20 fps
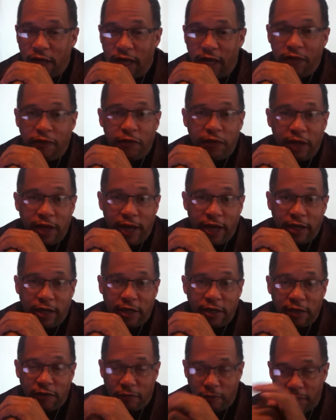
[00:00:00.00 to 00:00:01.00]
if
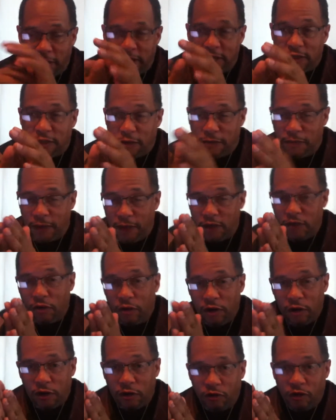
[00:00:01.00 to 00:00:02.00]
elected, if blessed to be
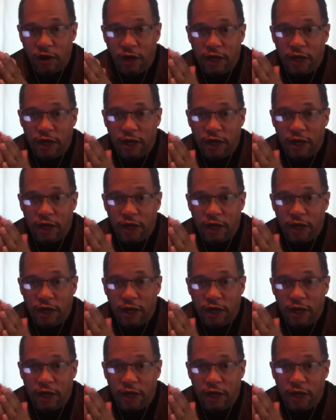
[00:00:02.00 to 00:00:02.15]
your